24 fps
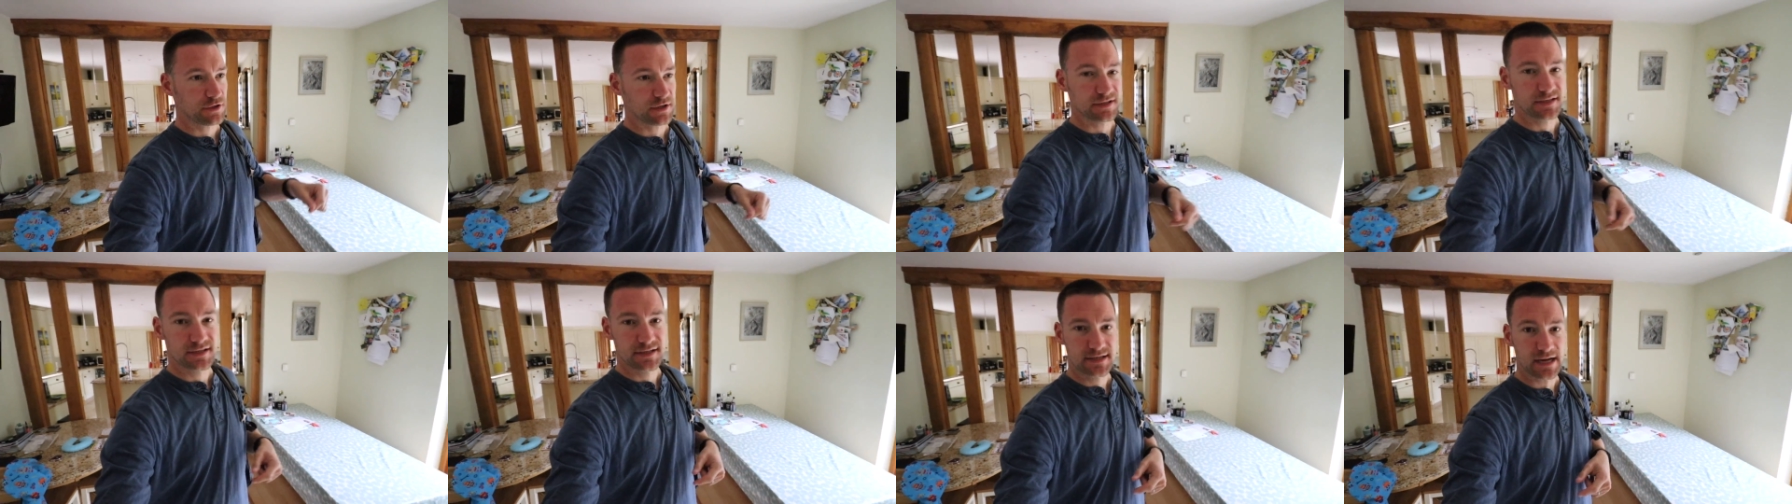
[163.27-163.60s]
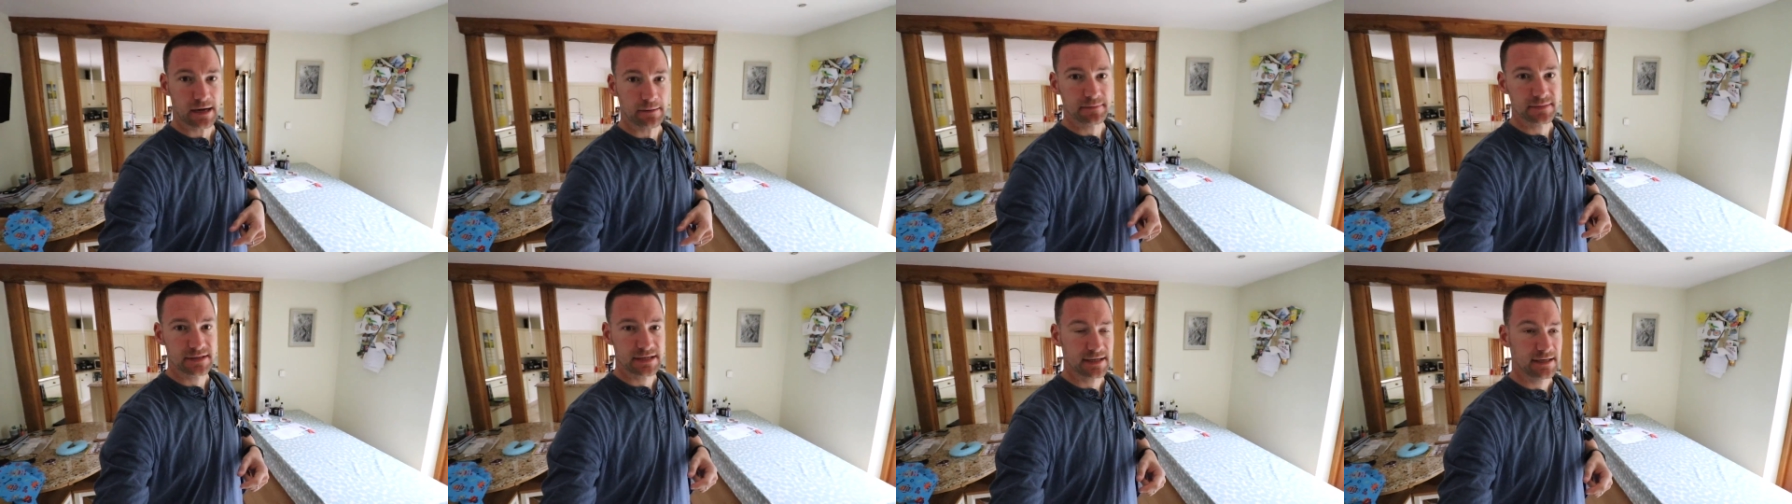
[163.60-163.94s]
just
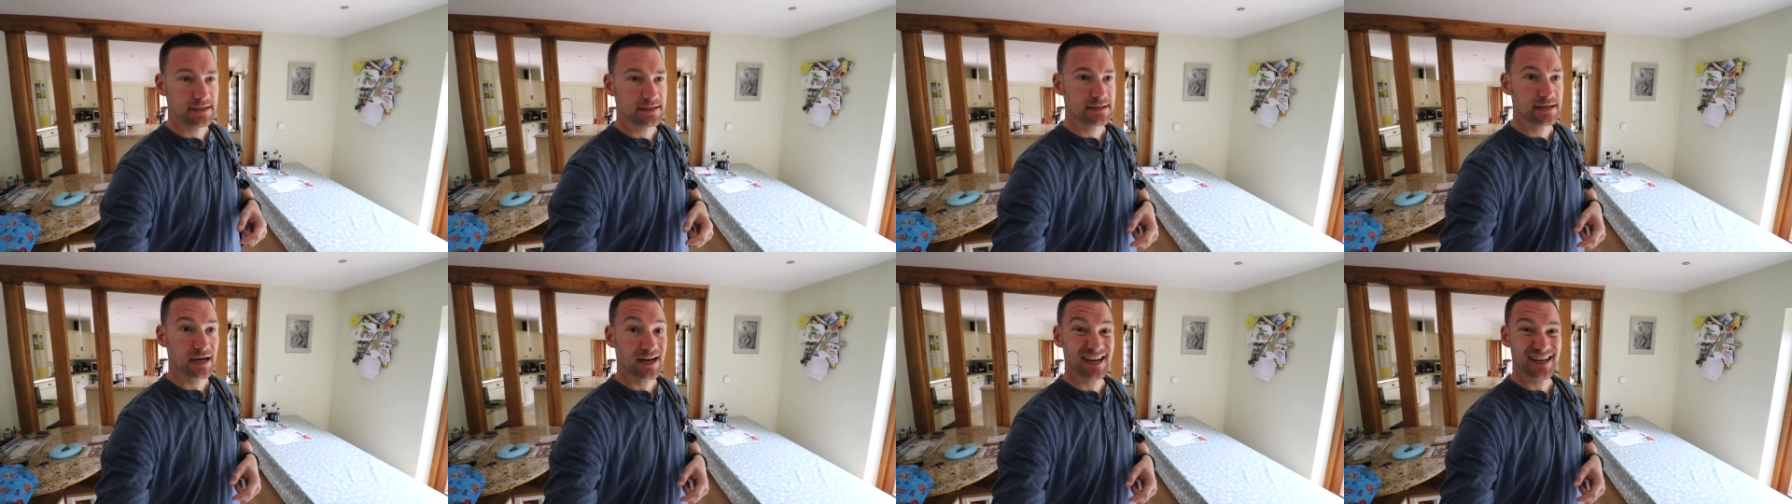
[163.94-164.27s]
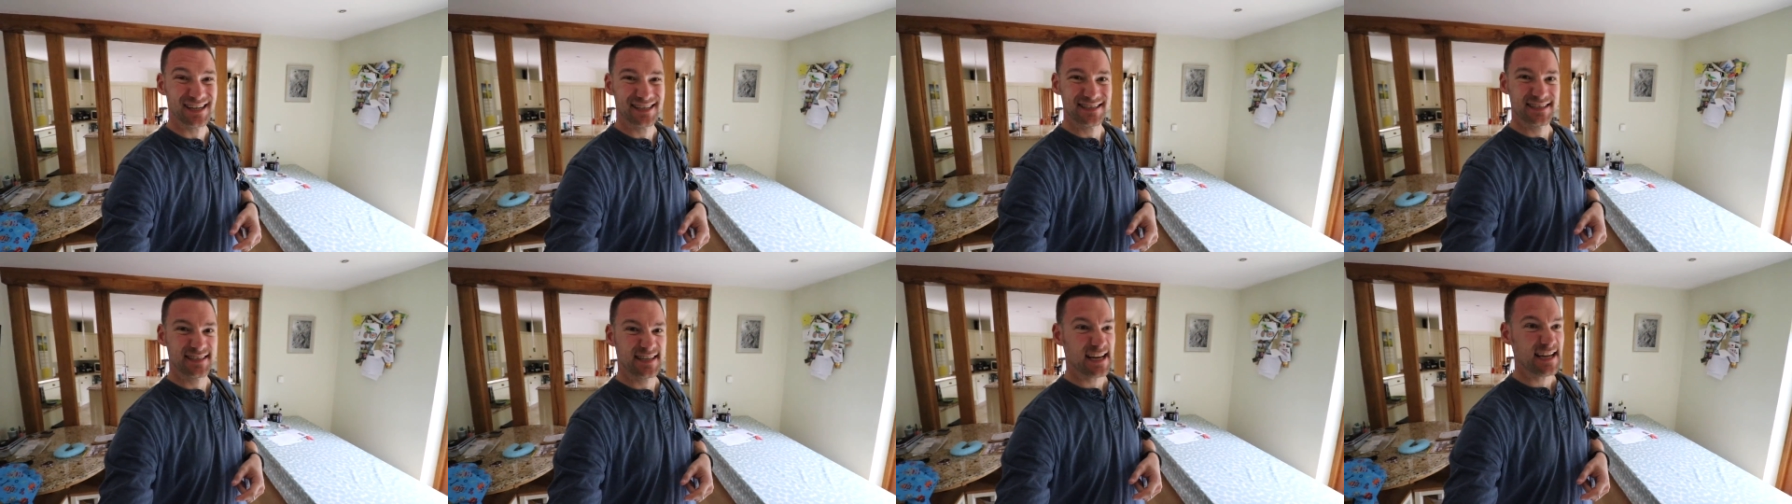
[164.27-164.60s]
dumped an
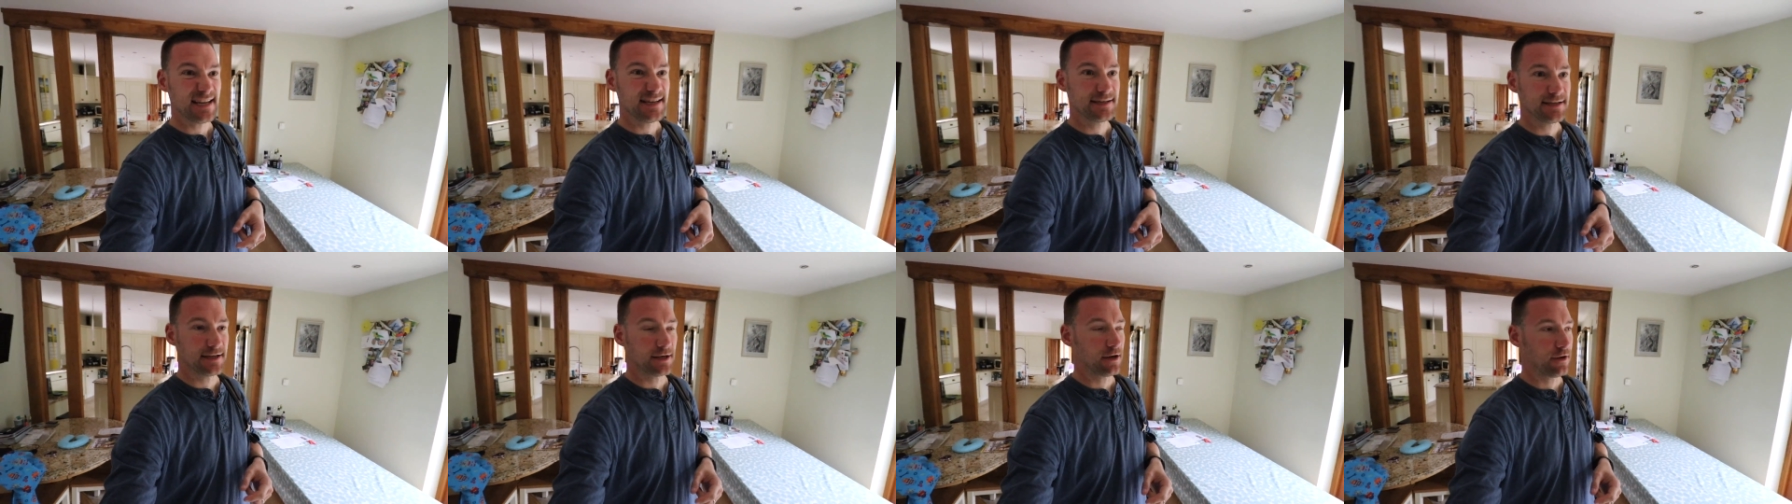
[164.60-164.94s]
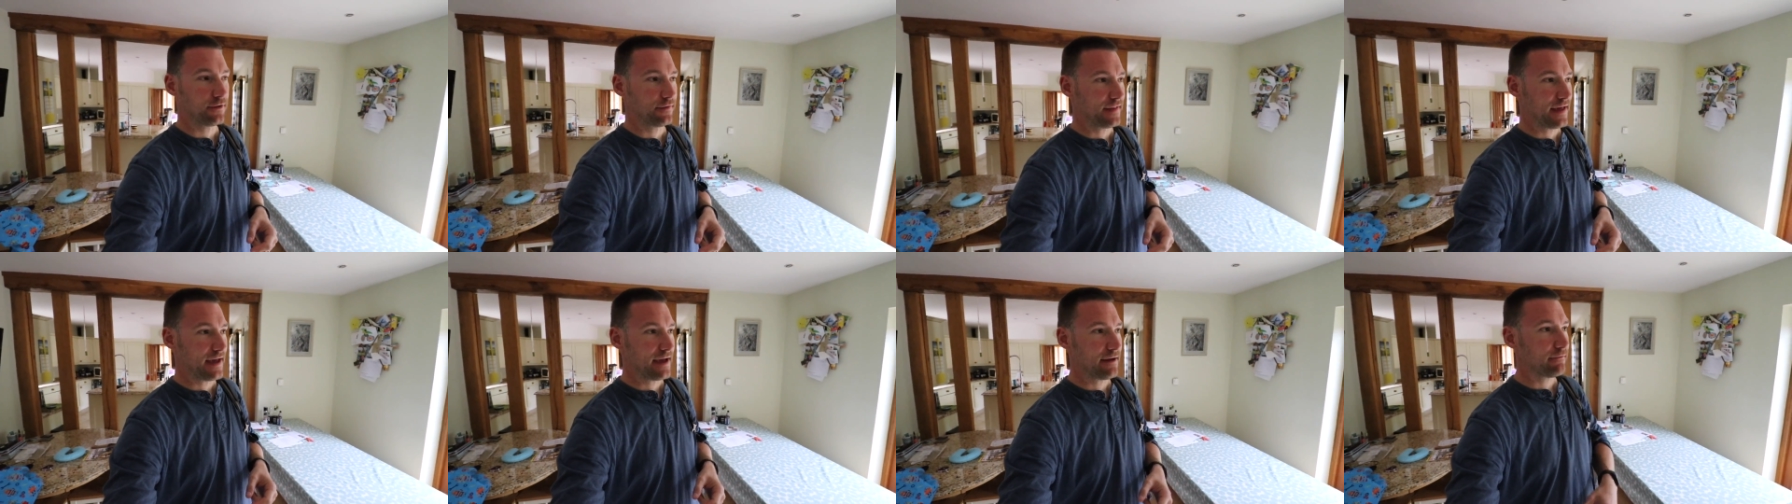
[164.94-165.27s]
entire season
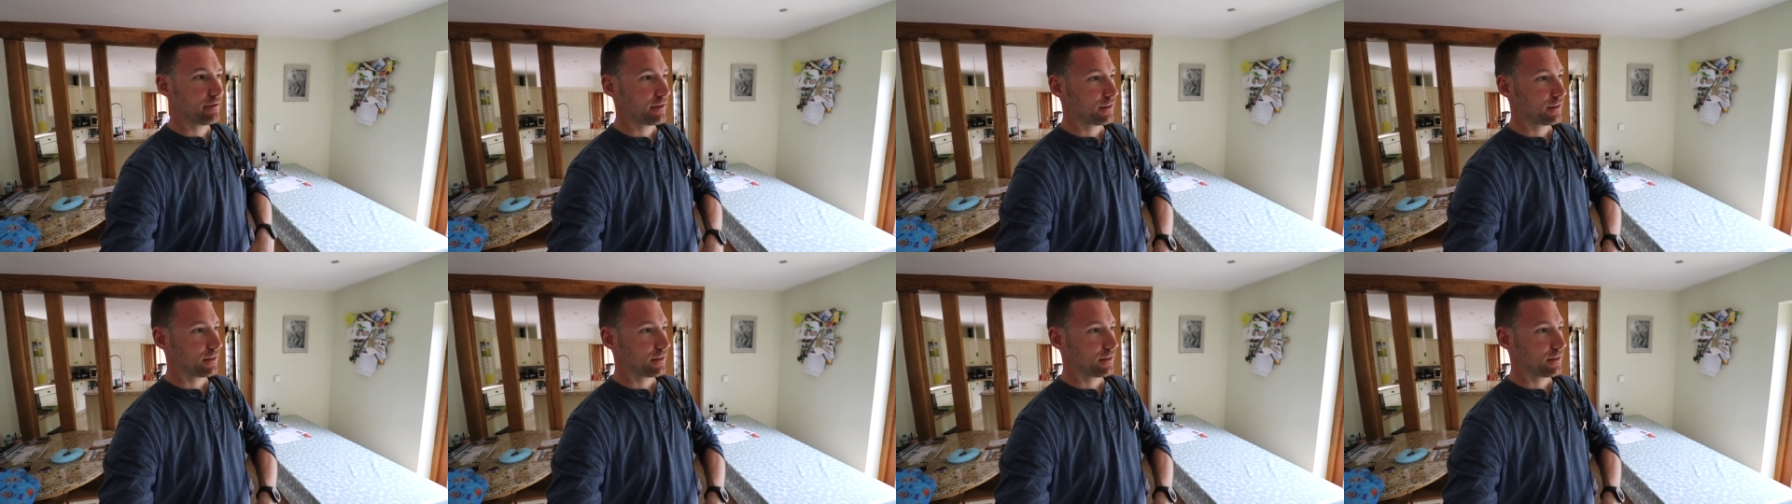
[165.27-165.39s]
on there,